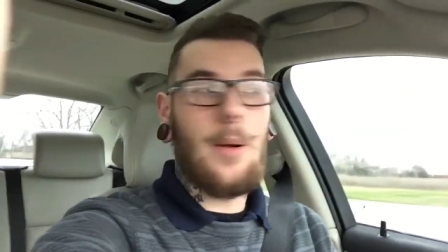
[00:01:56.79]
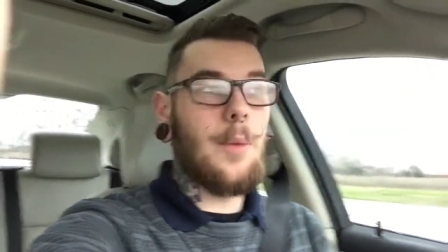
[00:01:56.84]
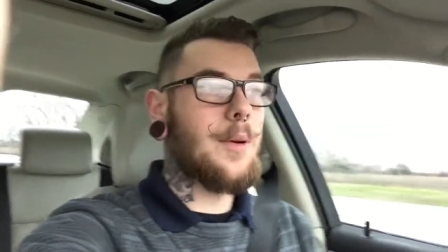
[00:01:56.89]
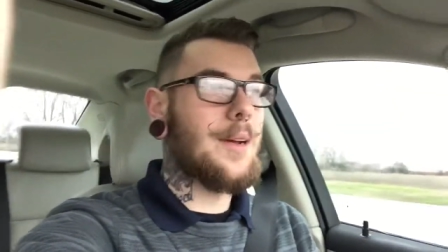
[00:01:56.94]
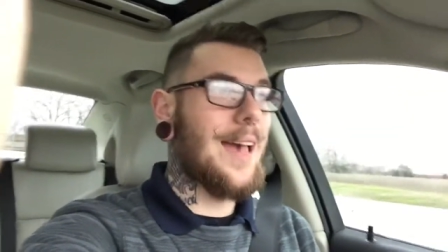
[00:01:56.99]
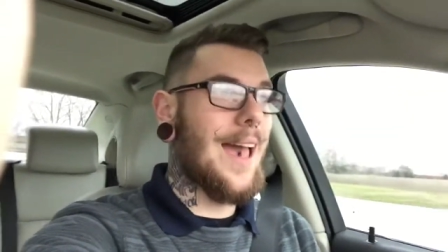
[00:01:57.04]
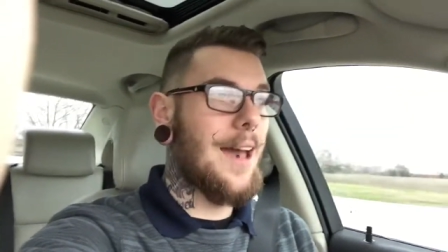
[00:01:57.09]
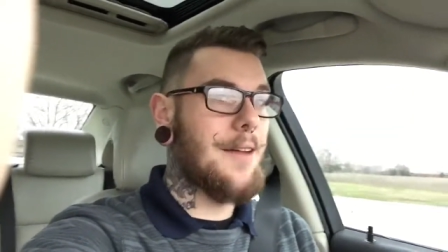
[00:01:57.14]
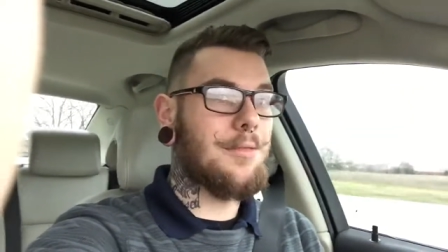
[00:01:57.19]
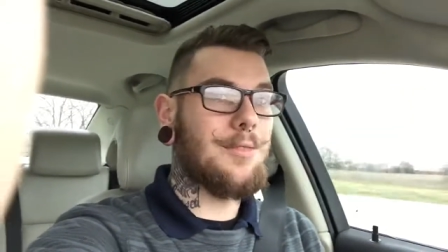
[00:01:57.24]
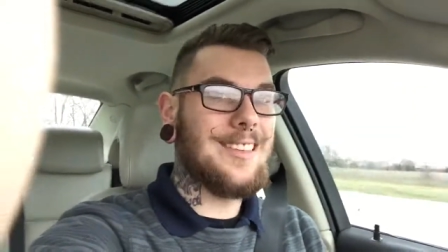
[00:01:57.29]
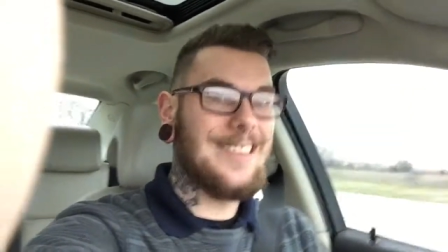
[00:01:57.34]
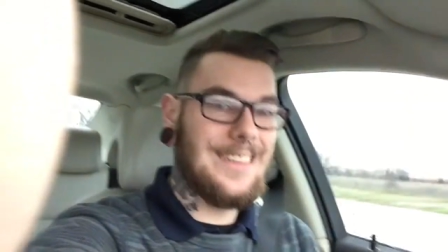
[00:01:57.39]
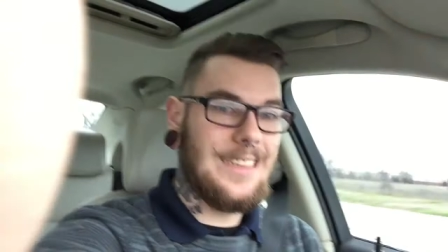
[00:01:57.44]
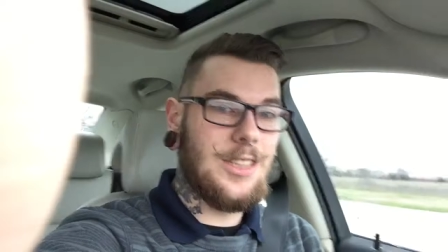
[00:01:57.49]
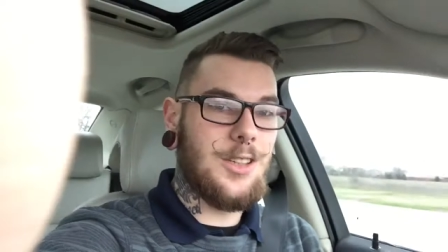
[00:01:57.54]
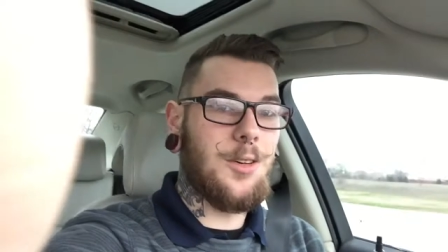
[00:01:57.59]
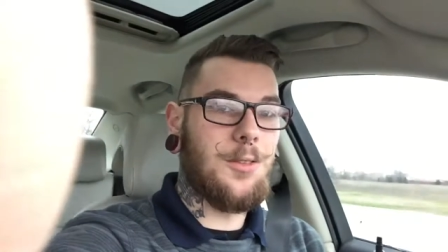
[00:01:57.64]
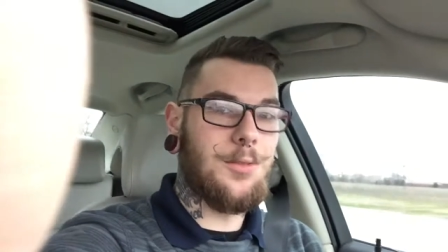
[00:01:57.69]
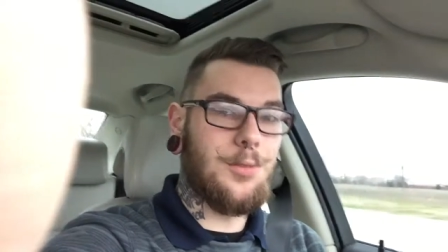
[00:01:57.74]
I work every
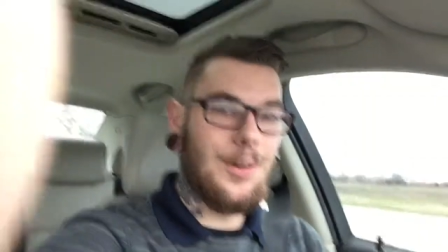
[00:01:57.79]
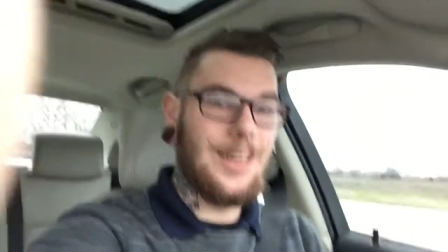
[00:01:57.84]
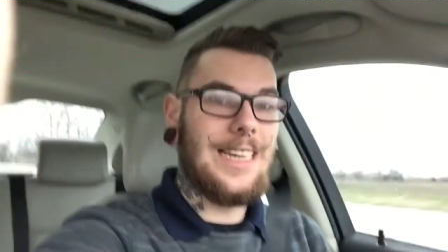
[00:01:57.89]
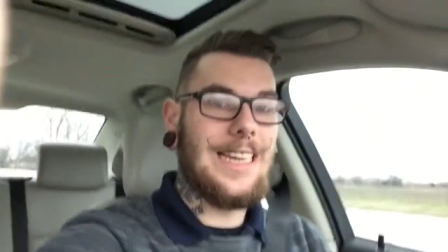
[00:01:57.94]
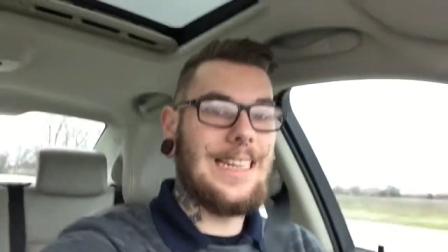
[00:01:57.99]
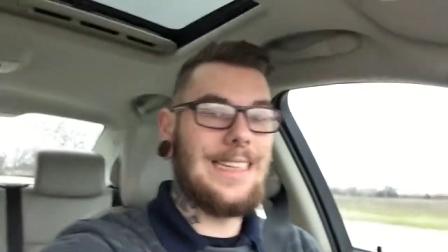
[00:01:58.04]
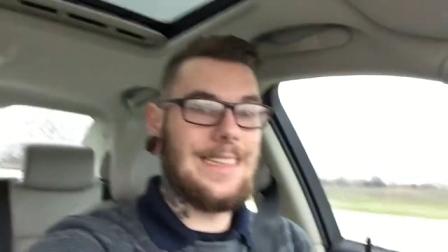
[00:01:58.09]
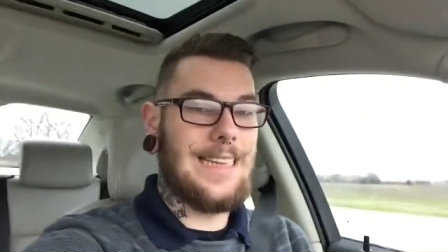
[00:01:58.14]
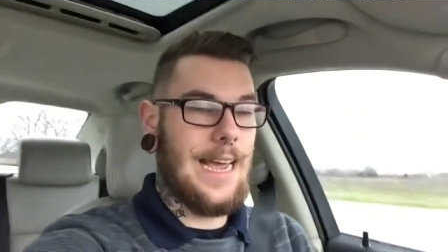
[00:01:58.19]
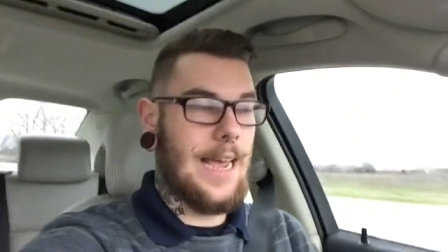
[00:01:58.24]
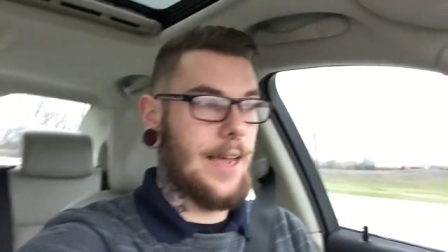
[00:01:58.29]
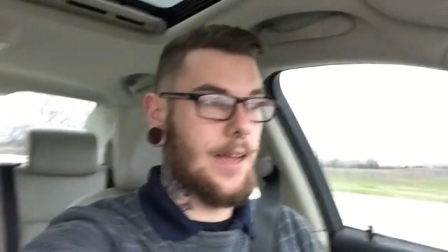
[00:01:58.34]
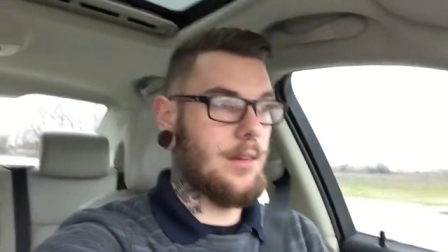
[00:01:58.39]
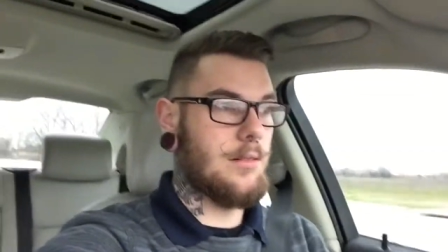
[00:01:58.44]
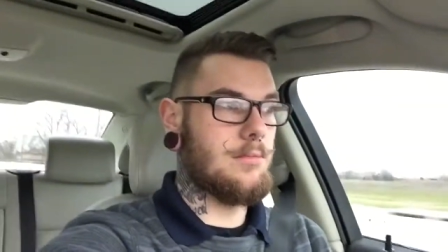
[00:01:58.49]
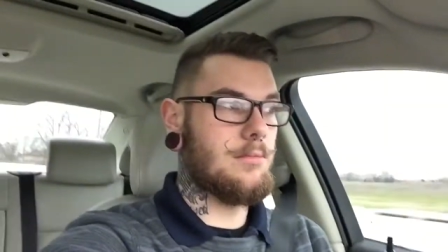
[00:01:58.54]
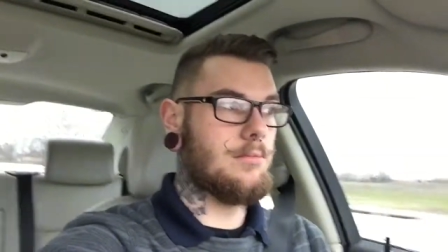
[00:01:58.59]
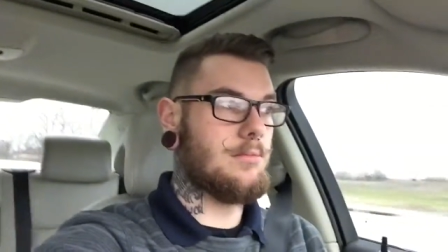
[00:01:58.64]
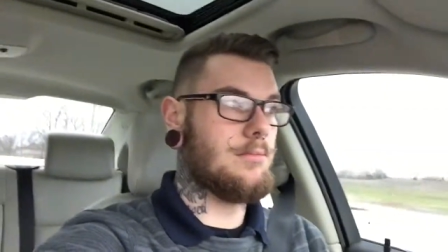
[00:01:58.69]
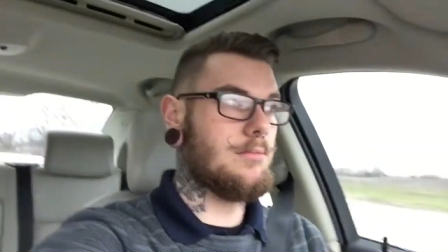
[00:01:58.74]
single freaking
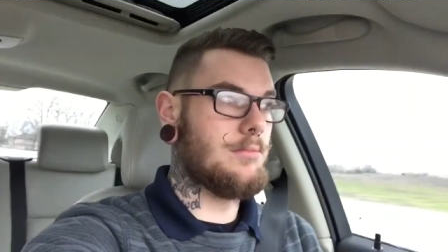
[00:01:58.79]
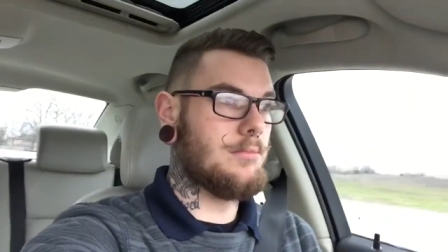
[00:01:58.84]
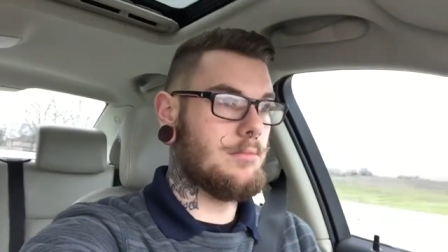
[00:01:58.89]
day